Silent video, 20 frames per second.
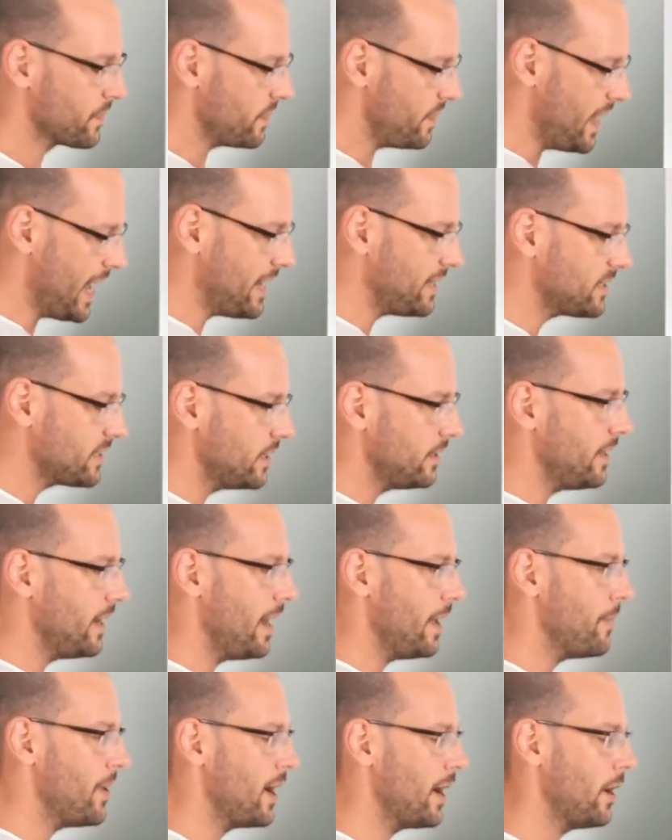That is the
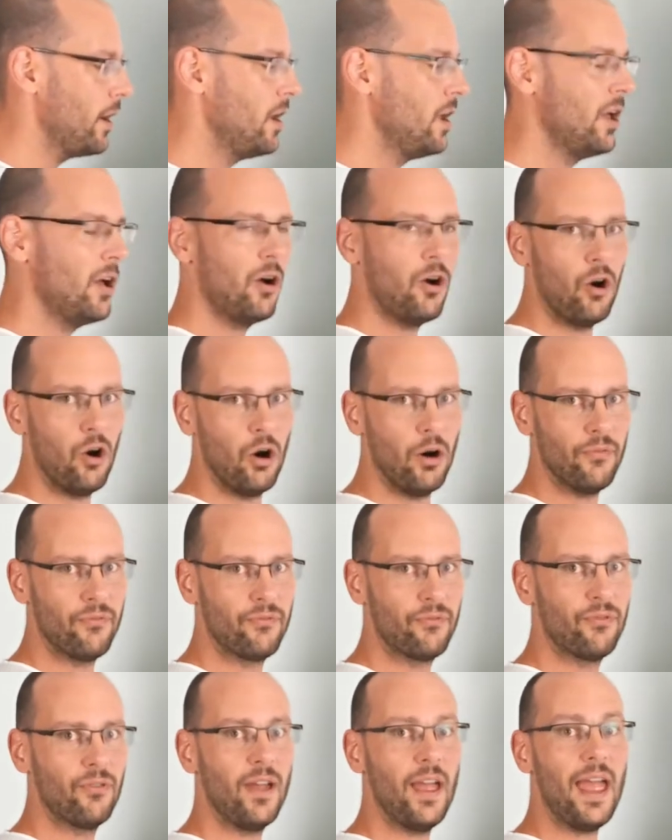dilemma
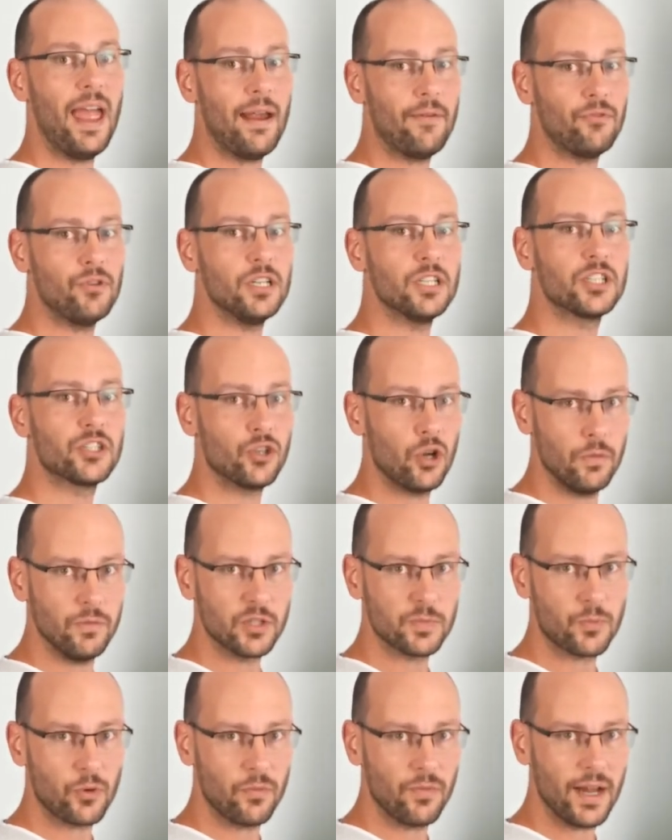of every
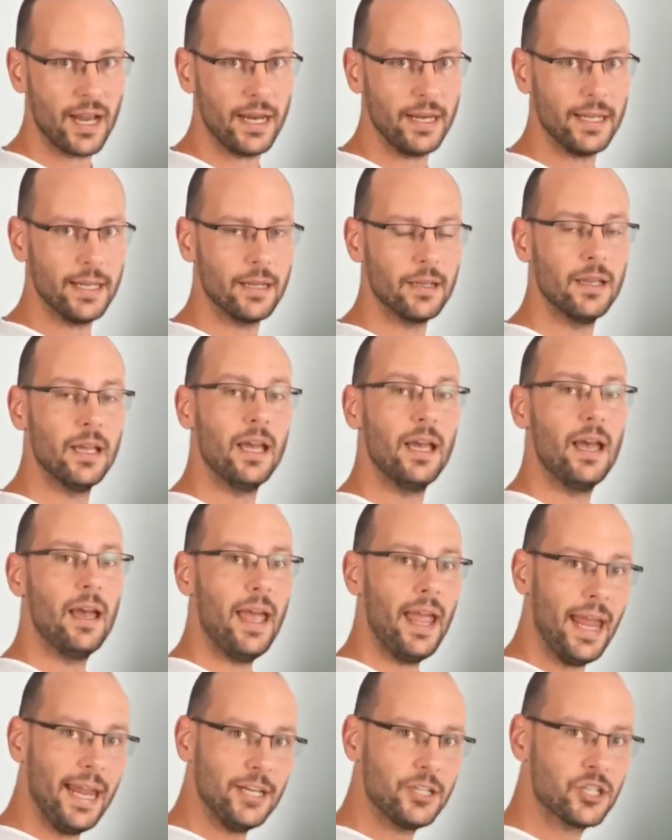service providing
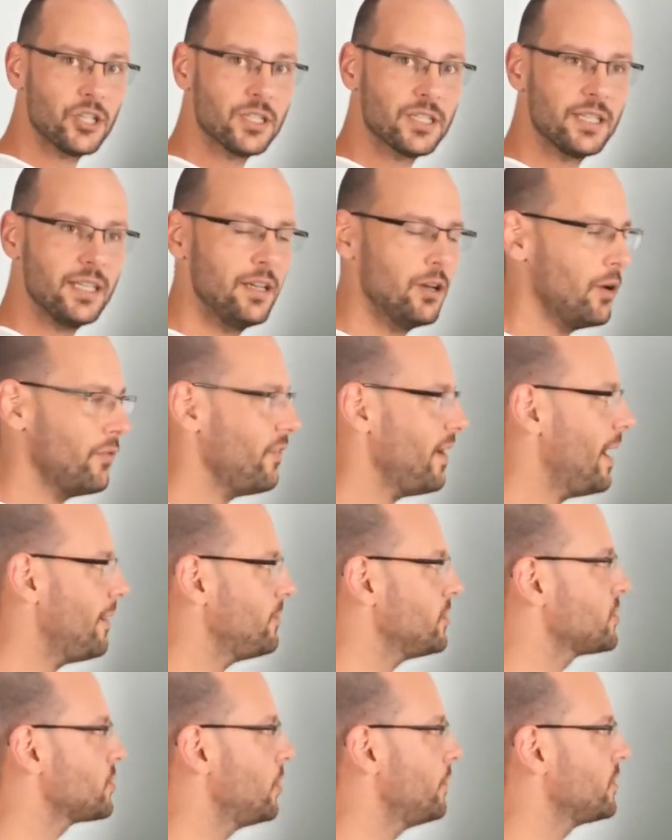agency, of
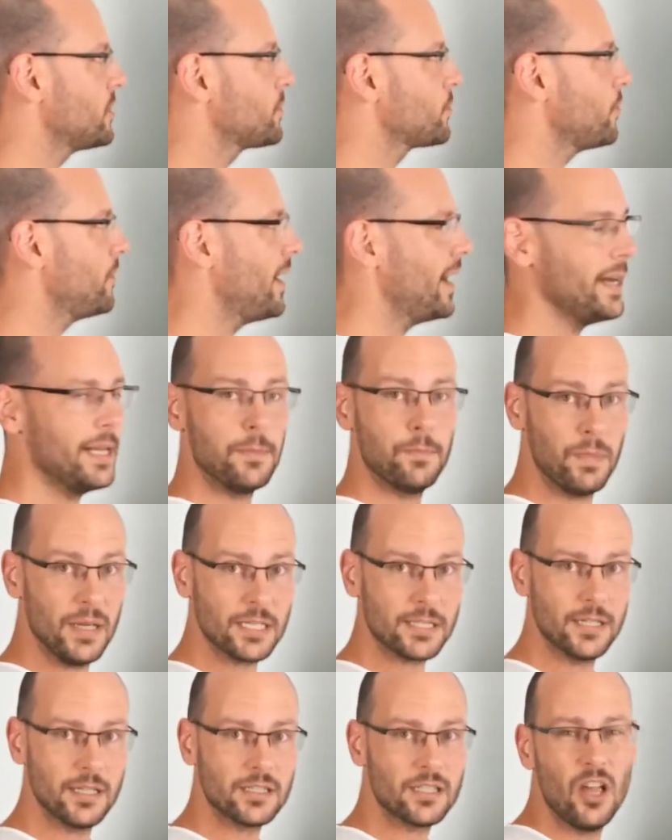every service providing
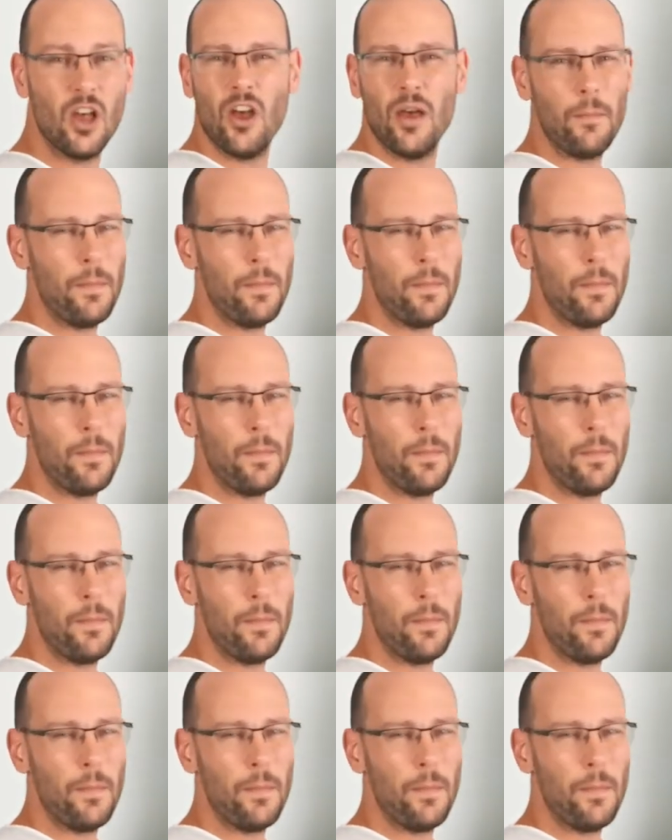business,